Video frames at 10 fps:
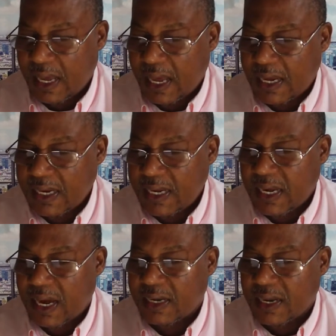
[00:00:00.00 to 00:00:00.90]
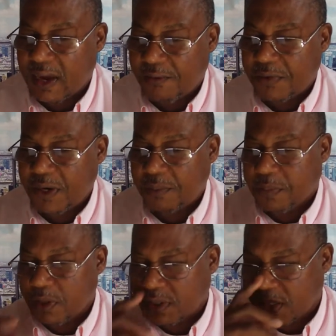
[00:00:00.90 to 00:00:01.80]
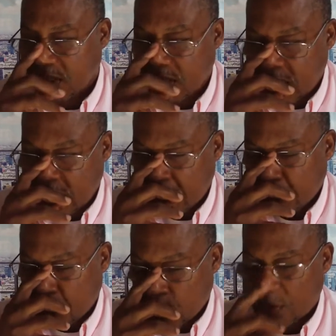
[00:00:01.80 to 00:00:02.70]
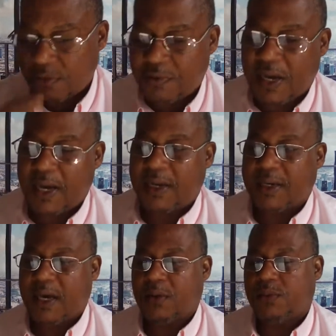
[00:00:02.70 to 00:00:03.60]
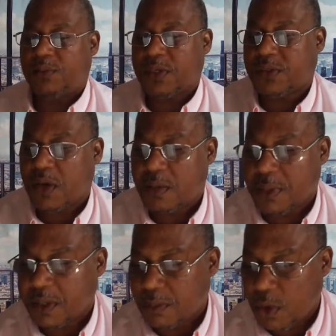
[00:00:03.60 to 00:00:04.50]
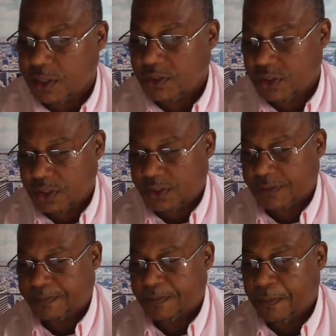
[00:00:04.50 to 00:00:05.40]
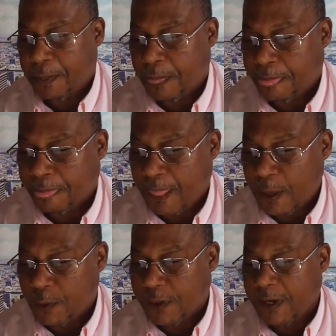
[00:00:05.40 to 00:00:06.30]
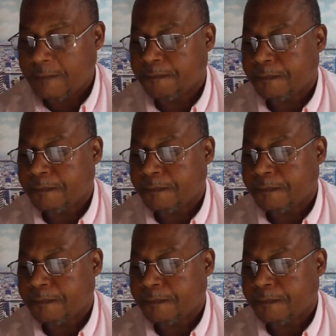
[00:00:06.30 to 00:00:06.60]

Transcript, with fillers: Any and every person can qualify. Now, let's talk about the modern church. Okay?